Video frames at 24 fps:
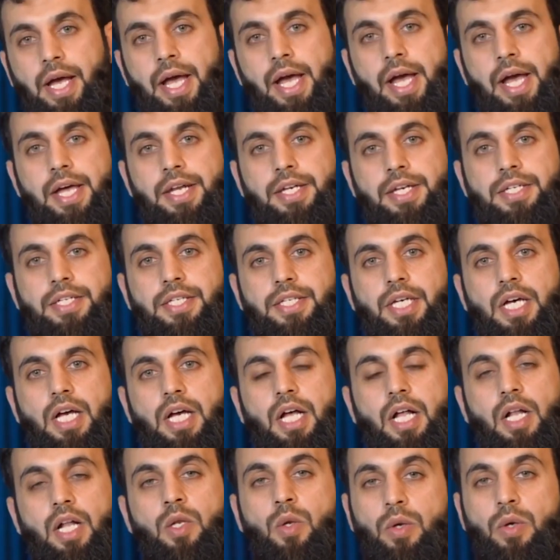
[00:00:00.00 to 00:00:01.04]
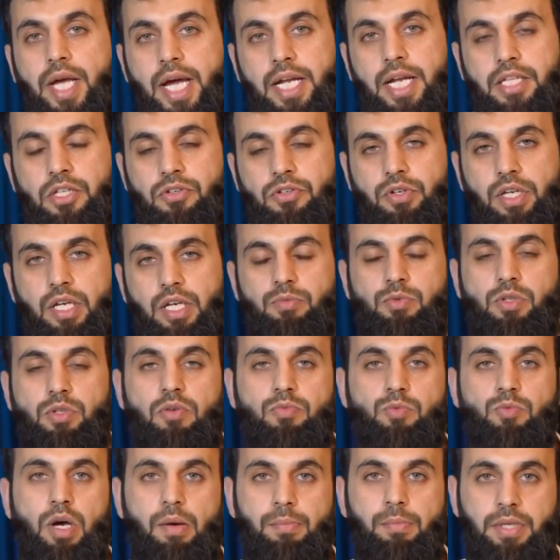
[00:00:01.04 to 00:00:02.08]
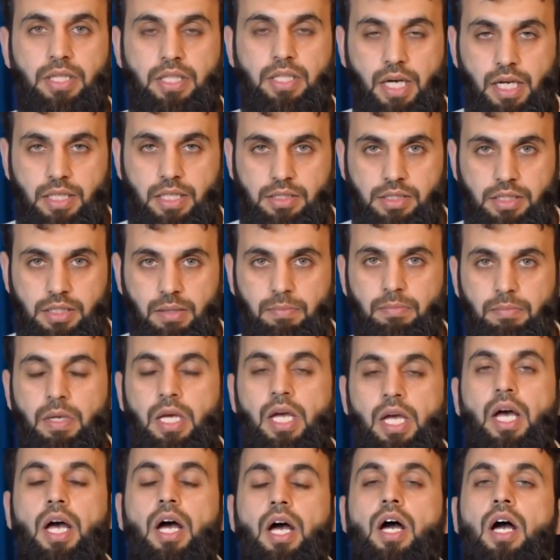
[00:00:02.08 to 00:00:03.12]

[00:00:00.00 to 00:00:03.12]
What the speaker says: And look at the dreams of Muhammad Qasim,